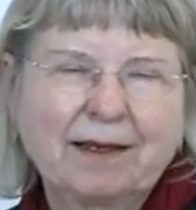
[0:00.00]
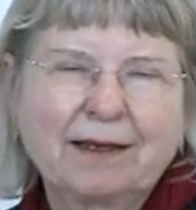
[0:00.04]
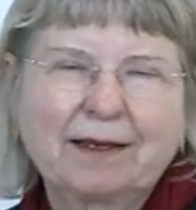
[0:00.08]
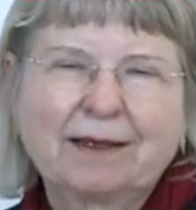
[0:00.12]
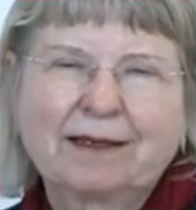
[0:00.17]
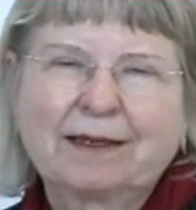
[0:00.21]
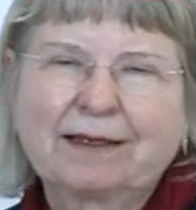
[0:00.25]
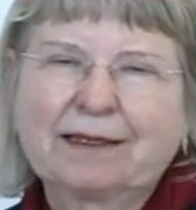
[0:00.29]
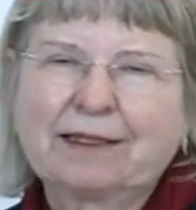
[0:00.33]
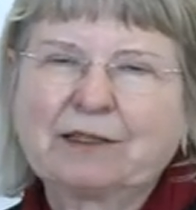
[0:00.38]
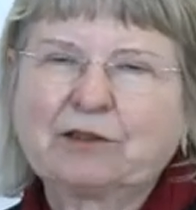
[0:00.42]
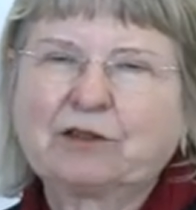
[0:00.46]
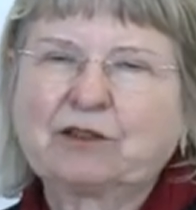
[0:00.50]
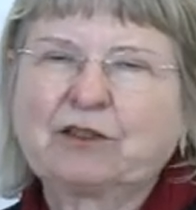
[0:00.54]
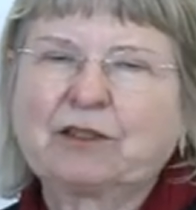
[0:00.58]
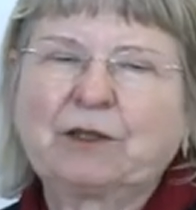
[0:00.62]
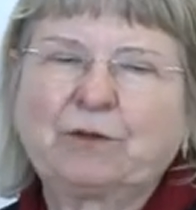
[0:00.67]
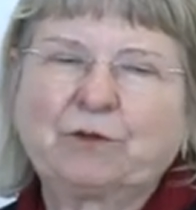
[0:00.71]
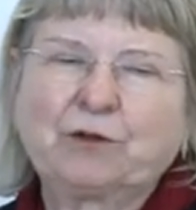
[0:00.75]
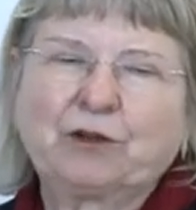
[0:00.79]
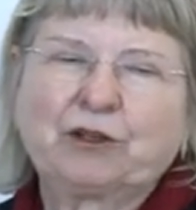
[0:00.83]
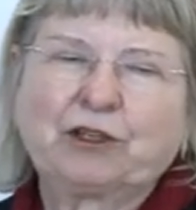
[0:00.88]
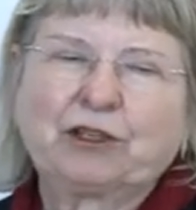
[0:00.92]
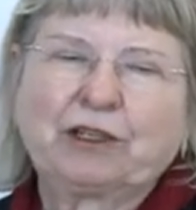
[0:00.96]
It is also
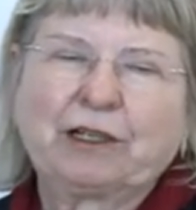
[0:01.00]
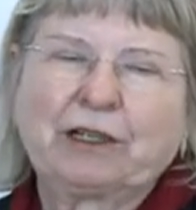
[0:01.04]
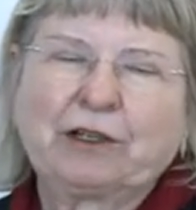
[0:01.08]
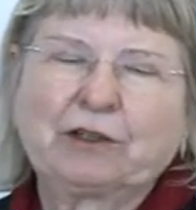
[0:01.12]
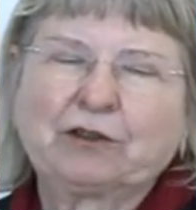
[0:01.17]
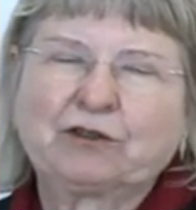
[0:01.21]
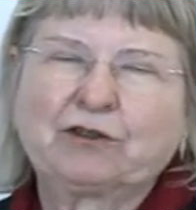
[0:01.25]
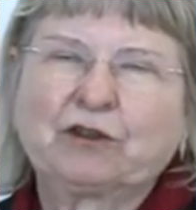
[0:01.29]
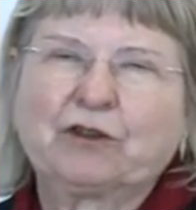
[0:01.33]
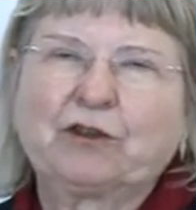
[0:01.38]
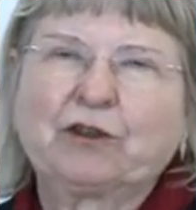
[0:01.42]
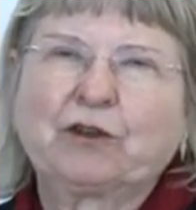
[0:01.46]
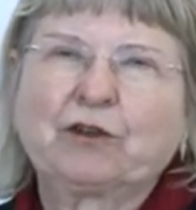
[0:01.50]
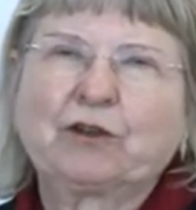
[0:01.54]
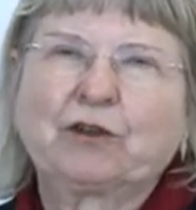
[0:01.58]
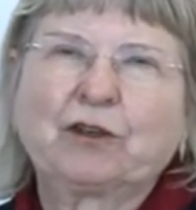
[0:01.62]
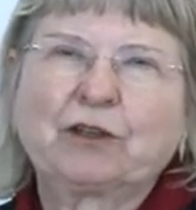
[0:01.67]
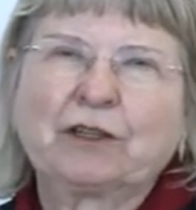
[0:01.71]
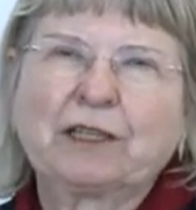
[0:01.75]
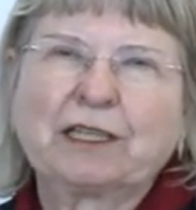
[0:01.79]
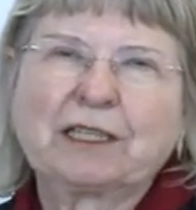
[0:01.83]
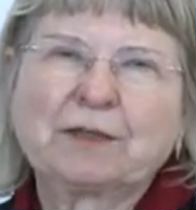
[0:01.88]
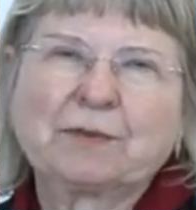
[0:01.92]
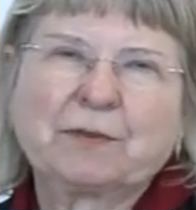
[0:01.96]
difficult close to the
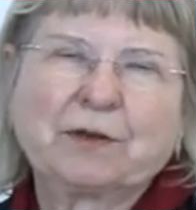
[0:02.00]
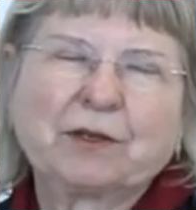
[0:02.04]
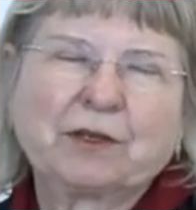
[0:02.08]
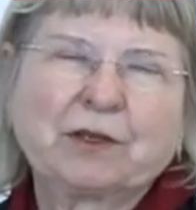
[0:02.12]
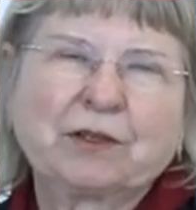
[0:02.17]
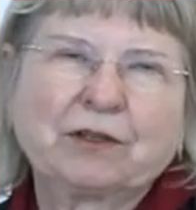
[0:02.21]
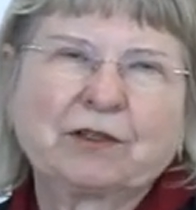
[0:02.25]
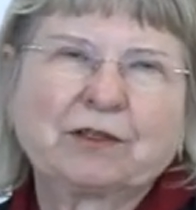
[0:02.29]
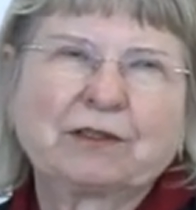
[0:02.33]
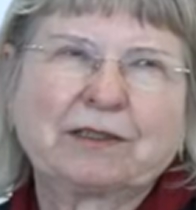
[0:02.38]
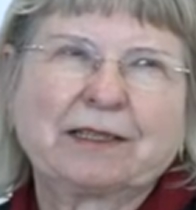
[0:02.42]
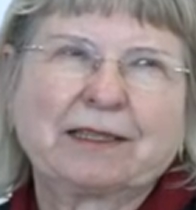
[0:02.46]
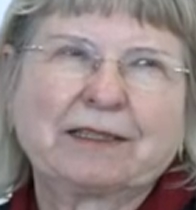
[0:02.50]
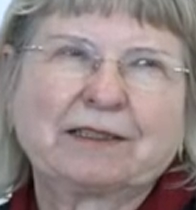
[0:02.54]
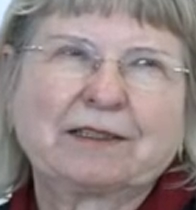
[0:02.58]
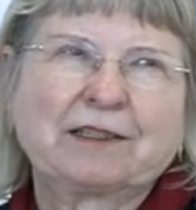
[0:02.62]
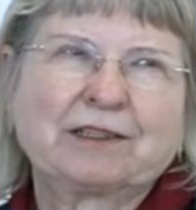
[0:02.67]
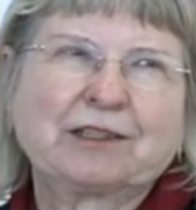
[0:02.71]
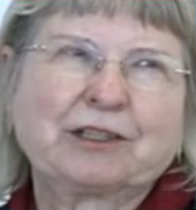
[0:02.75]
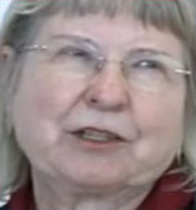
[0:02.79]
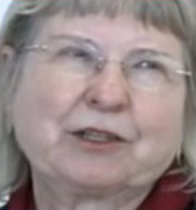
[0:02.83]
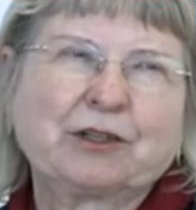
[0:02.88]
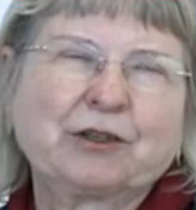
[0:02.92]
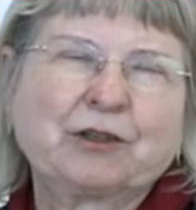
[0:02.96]
cortex because, as I
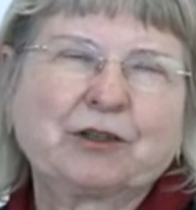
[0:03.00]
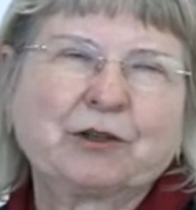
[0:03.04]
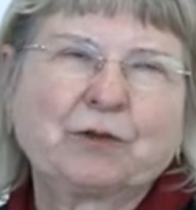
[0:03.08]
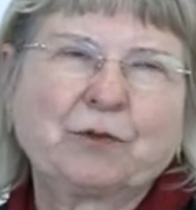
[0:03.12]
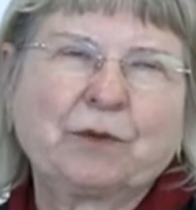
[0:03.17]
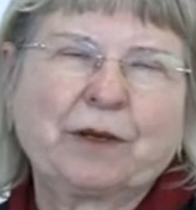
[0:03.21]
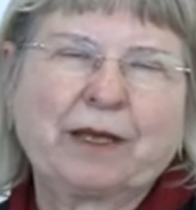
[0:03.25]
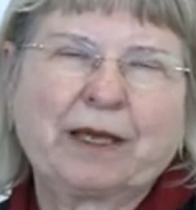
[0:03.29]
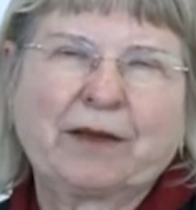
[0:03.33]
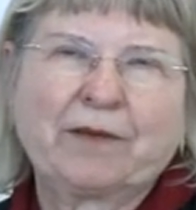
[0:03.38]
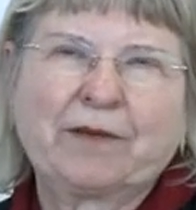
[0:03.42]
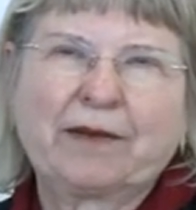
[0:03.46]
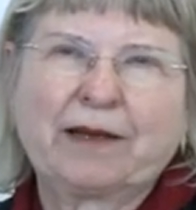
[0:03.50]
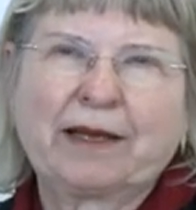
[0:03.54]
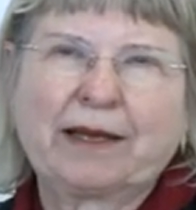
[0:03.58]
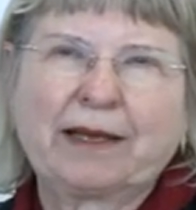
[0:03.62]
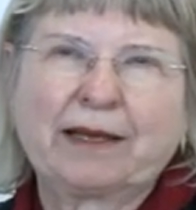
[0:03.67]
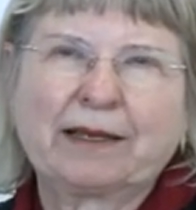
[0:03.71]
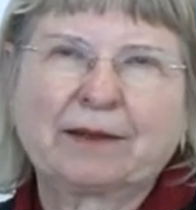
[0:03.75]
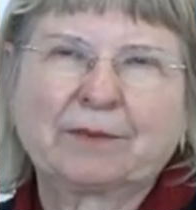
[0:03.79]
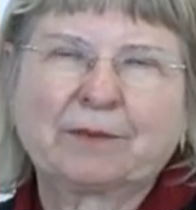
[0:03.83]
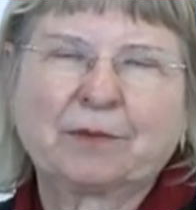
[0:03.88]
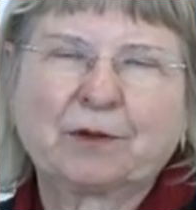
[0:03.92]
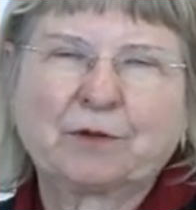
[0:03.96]
showed you, we have
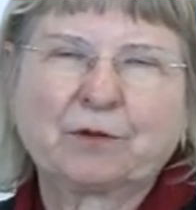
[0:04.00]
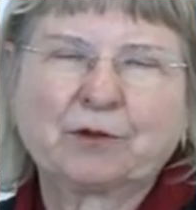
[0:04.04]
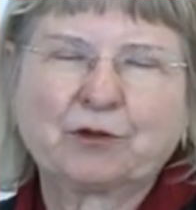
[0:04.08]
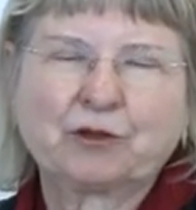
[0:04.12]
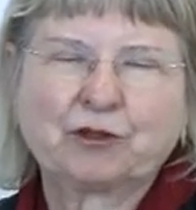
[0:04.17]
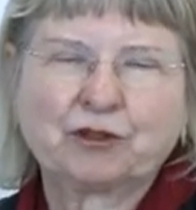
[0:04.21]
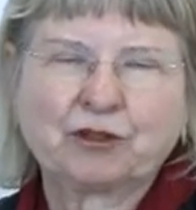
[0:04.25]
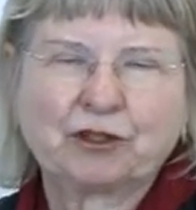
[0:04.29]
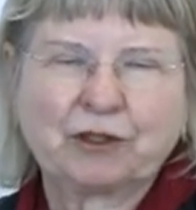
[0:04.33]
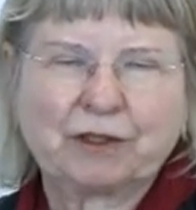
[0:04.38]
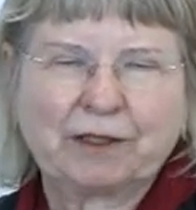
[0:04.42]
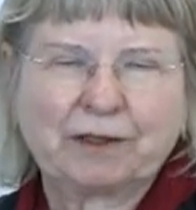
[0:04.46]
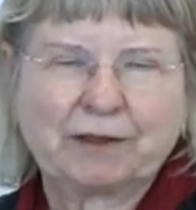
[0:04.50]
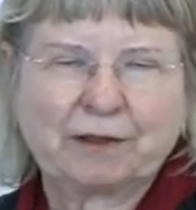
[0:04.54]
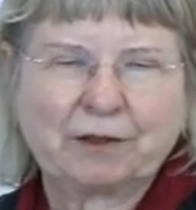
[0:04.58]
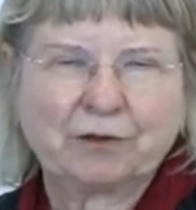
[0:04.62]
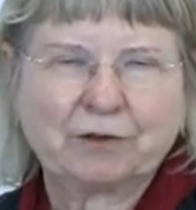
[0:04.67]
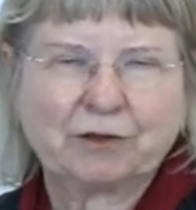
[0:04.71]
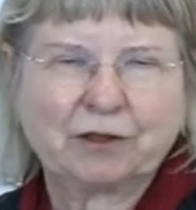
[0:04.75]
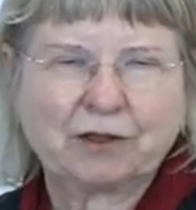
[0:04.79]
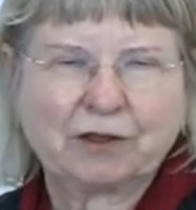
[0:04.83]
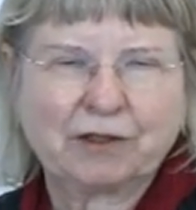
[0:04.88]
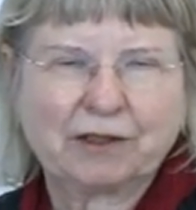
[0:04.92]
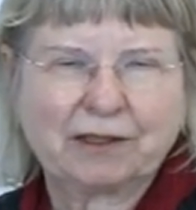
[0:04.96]
high perfusion in the
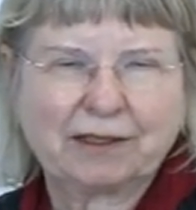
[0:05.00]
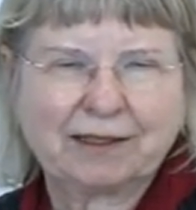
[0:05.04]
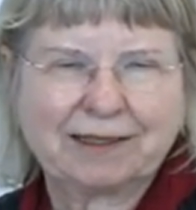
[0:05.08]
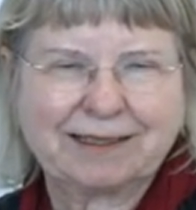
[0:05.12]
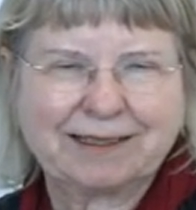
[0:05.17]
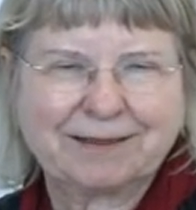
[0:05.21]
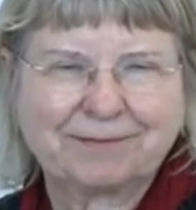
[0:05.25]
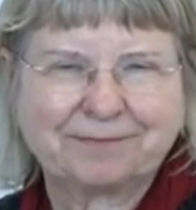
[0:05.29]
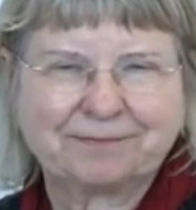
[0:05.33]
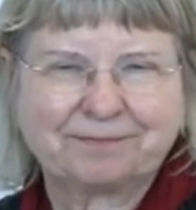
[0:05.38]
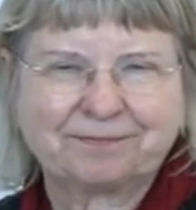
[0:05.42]
cortex.